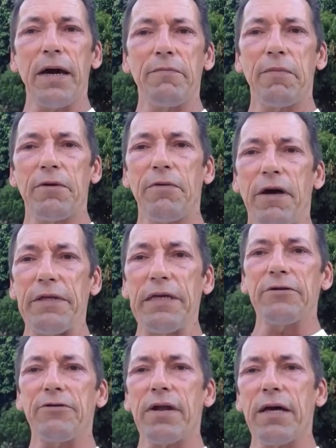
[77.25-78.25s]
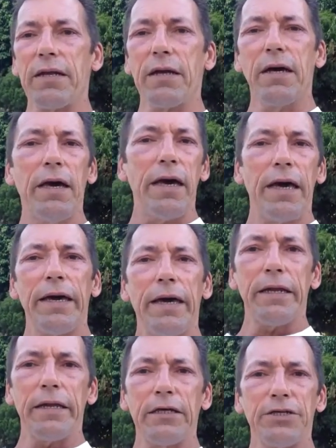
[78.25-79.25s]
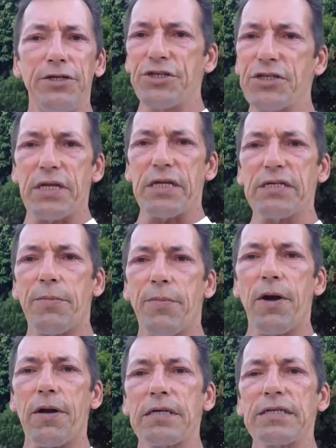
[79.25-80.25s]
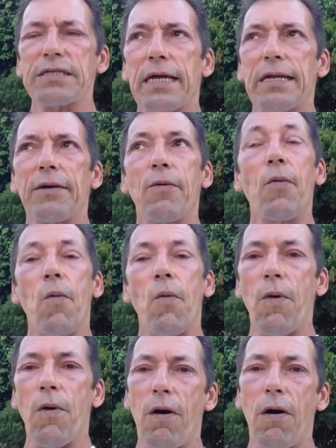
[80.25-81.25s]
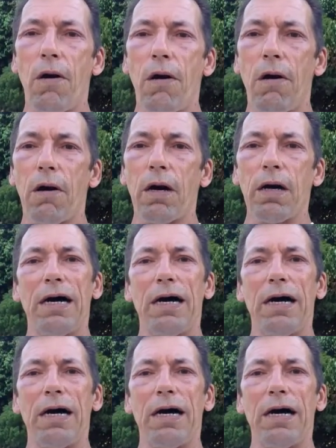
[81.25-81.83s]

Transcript: I've been around the internet, and you just list the product and sell it. Wrong.